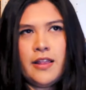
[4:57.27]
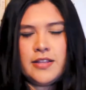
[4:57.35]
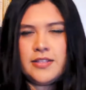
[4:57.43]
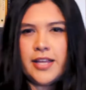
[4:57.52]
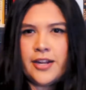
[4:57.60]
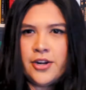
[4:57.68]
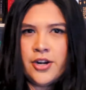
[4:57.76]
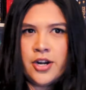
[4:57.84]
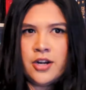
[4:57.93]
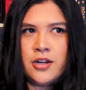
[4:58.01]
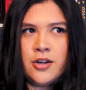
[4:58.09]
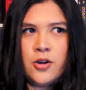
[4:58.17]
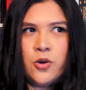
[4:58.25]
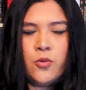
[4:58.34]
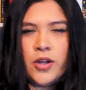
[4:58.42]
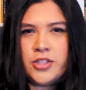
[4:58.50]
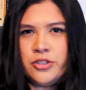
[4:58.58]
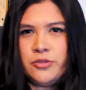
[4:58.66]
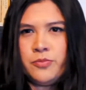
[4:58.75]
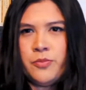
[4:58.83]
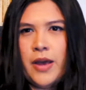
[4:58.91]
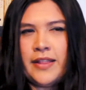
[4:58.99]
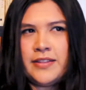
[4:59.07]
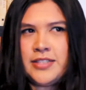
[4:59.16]
the senator who wants to
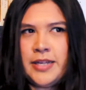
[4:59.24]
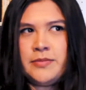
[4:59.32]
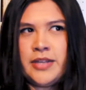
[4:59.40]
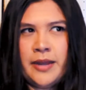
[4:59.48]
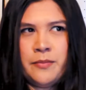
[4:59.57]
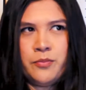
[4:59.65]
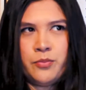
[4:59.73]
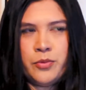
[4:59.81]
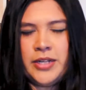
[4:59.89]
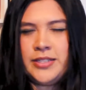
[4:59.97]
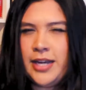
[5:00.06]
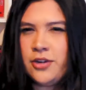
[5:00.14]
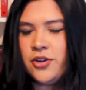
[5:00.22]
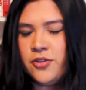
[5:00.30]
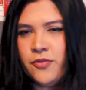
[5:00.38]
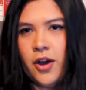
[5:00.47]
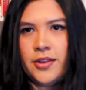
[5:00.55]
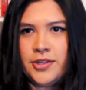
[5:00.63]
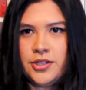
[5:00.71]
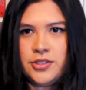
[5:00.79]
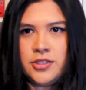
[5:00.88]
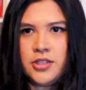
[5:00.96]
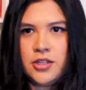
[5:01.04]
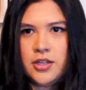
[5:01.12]
at the same time bring down her
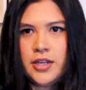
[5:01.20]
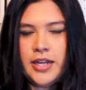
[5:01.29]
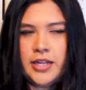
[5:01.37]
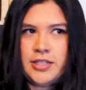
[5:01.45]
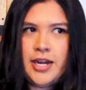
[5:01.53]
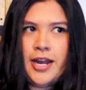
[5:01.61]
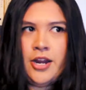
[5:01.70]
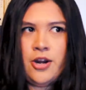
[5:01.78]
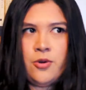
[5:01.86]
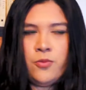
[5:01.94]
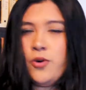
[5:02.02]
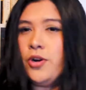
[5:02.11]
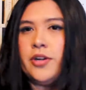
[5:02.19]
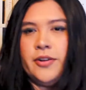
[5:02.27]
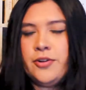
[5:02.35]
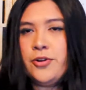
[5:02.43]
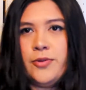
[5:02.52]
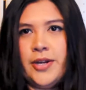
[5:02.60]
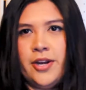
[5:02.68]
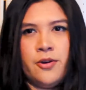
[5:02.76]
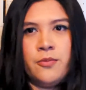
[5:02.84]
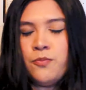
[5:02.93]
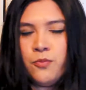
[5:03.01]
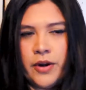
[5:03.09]
father's entire work and
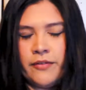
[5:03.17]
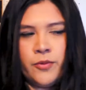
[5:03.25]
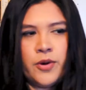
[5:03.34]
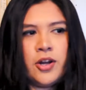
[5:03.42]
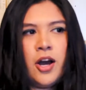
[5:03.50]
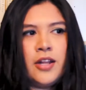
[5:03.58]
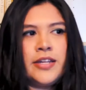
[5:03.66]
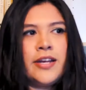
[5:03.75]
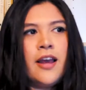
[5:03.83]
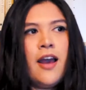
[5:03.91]
career, whatever you want to call it.